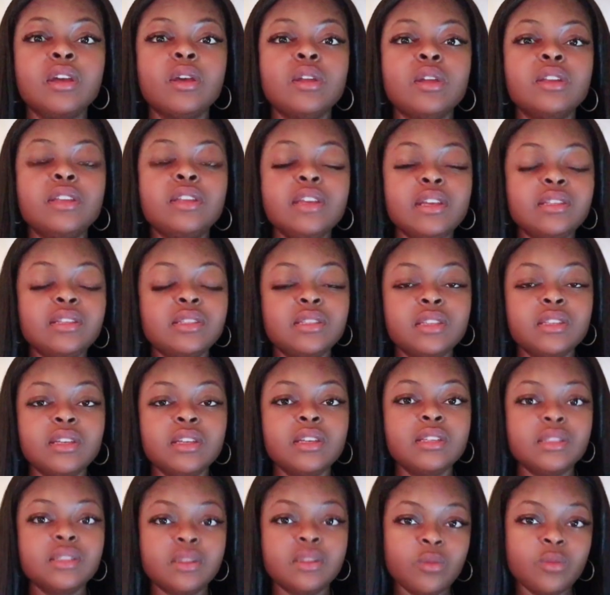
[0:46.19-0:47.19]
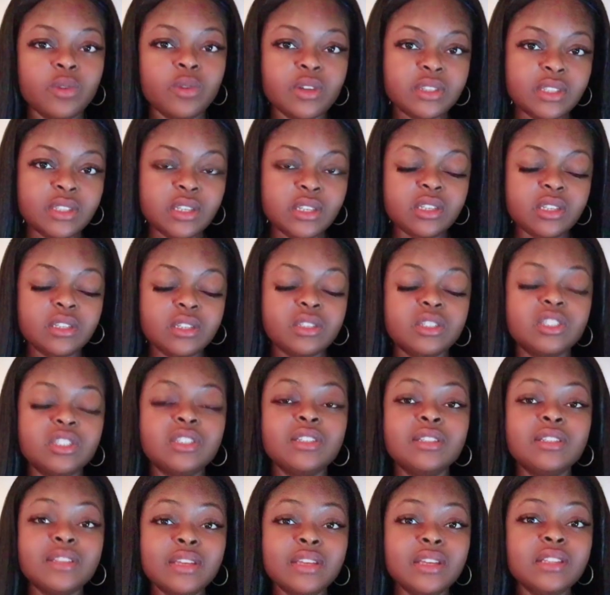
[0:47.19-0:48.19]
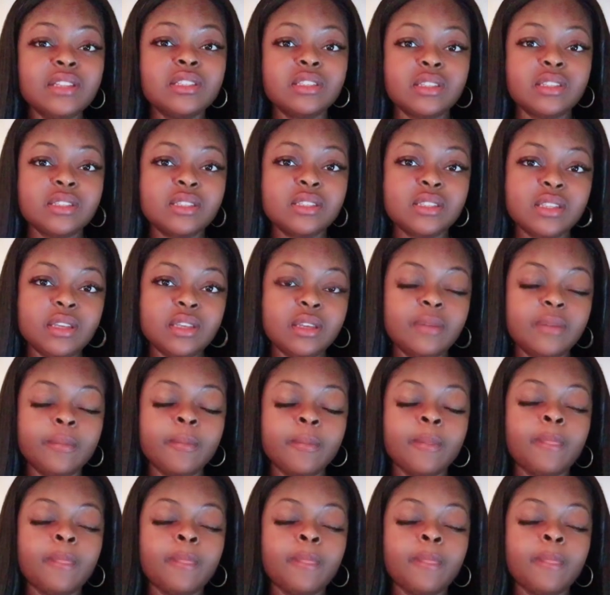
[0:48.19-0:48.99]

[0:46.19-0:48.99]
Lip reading: needs to get some more tea. She needs this tea.